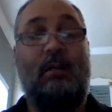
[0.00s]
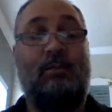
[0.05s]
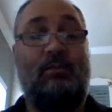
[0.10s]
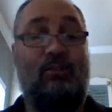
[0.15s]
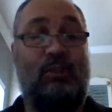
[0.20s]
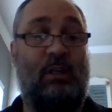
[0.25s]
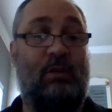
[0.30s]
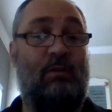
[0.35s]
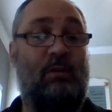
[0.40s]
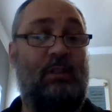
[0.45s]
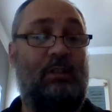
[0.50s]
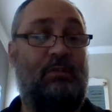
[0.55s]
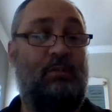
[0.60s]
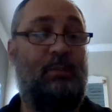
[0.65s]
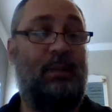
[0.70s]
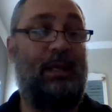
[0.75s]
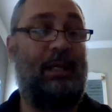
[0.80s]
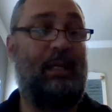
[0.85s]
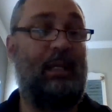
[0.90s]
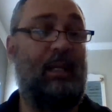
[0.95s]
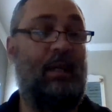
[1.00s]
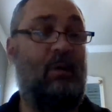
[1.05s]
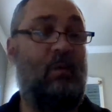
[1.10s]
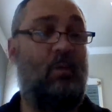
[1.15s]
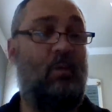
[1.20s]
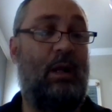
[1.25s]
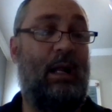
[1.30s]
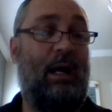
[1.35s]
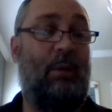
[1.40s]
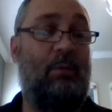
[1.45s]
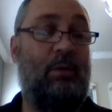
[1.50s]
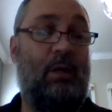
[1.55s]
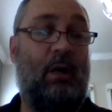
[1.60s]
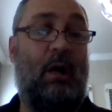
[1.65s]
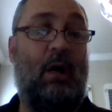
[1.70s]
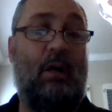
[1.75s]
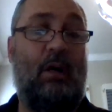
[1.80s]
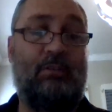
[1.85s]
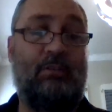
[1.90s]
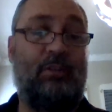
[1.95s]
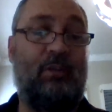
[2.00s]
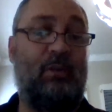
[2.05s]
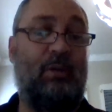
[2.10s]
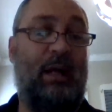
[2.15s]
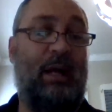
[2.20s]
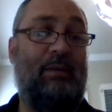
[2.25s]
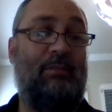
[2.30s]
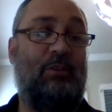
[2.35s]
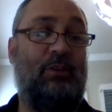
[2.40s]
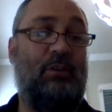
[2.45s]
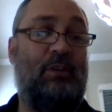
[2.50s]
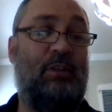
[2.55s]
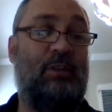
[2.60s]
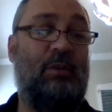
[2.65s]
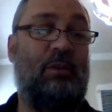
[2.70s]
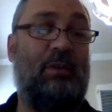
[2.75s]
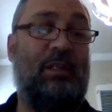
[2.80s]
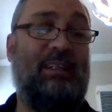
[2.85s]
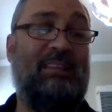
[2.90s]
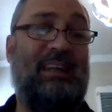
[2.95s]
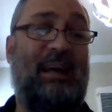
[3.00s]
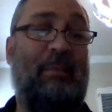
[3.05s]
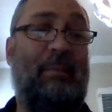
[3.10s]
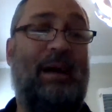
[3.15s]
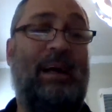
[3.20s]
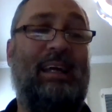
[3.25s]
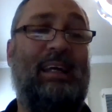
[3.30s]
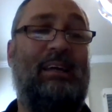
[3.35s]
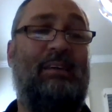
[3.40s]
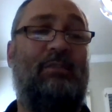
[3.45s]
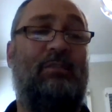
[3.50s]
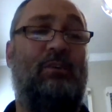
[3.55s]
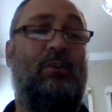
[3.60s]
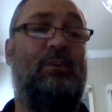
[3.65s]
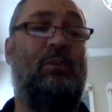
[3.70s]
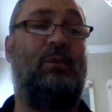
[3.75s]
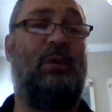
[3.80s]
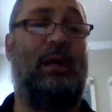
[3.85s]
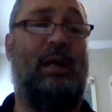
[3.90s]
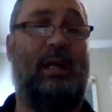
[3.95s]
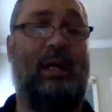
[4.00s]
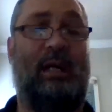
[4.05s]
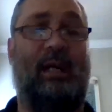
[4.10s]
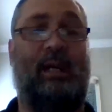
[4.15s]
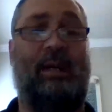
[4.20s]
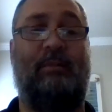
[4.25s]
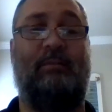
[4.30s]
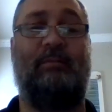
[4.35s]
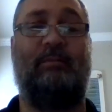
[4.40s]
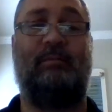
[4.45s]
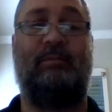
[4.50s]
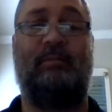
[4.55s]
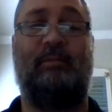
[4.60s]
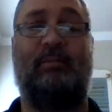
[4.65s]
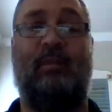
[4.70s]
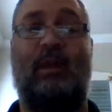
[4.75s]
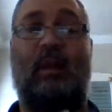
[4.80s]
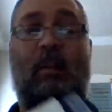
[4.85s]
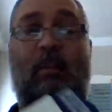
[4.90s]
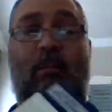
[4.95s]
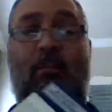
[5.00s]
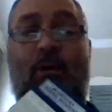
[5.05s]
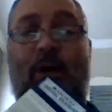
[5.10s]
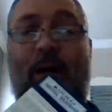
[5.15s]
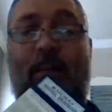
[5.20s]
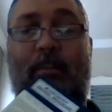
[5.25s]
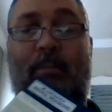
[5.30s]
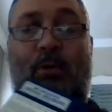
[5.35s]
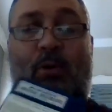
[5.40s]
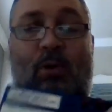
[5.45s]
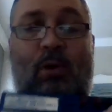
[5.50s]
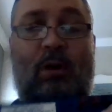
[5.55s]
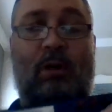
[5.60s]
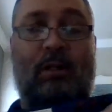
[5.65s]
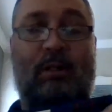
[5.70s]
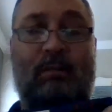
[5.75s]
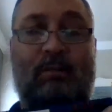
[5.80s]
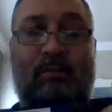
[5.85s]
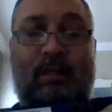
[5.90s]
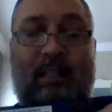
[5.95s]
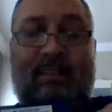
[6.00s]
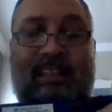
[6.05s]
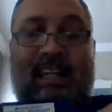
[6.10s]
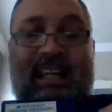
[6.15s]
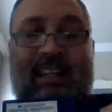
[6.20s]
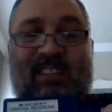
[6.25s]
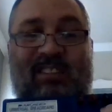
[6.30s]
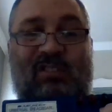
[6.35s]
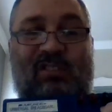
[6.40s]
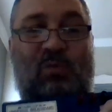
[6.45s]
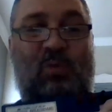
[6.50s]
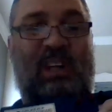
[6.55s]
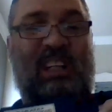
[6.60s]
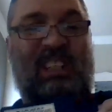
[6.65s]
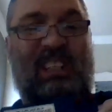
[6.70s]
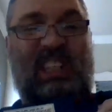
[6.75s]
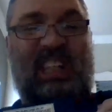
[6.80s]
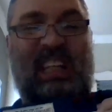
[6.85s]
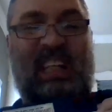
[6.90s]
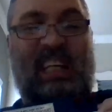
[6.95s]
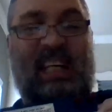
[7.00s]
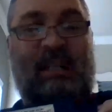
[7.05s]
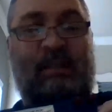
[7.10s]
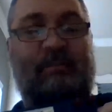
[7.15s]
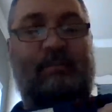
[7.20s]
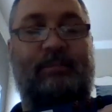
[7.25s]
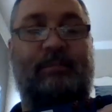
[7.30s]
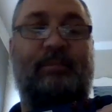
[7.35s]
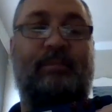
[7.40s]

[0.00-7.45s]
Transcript: Generally speaking, what I would also have you do is I might give you a breadboard that's got a switch in it,